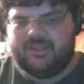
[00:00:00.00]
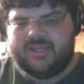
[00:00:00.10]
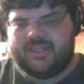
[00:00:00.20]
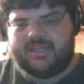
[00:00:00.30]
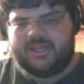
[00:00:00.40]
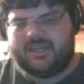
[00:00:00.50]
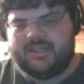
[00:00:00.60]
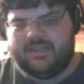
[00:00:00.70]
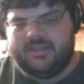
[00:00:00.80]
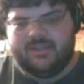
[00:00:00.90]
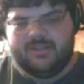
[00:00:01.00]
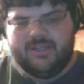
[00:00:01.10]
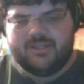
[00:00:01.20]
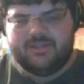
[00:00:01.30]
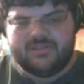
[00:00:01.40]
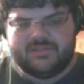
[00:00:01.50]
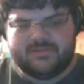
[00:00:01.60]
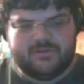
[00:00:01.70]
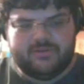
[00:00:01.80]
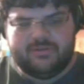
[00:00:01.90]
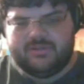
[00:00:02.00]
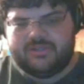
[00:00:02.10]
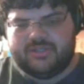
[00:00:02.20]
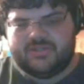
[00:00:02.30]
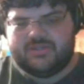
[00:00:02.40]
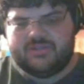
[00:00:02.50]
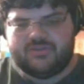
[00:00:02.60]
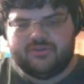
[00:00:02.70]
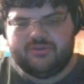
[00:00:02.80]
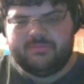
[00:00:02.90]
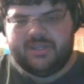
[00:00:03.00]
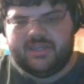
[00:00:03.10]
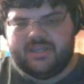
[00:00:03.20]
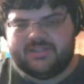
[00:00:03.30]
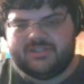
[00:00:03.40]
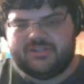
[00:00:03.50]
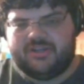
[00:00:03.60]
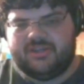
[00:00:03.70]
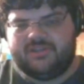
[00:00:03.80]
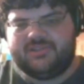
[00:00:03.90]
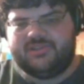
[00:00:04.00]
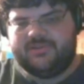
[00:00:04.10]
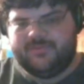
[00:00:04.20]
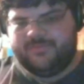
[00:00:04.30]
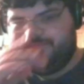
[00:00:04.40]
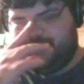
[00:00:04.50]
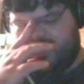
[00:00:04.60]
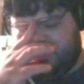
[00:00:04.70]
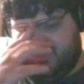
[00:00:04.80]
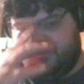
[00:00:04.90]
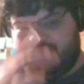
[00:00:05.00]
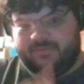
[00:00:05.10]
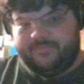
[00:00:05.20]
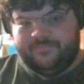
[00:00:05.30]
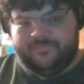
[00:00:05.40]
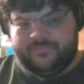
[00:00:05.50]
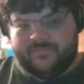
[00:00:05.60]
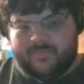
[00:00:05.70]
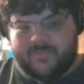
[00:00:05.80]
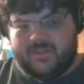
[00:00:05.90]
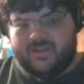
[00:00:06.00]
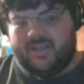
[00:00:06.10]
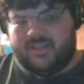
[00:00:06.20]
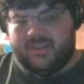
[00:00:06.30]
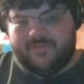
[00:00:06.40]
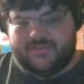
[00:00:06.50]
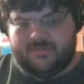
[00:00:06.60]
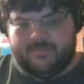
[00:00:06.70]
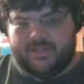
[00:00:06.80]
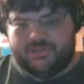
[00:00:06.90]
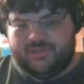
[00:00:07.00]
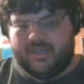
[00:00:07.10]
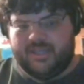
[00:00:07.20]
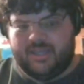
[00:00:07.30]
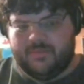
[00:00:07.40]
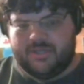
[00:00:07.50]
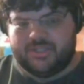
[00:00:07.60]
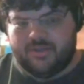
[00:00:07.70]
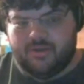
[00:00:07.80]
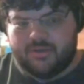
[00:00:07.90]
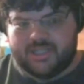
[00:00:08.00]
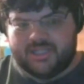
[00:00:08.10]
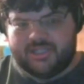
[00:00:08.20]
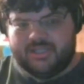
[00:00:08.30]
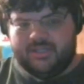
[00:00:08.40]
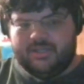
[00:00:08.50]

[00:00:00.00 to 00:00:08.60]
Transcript: Look at that. Look at all those disturbing ass shots. I love it. I love it so much. I can't wait to own it.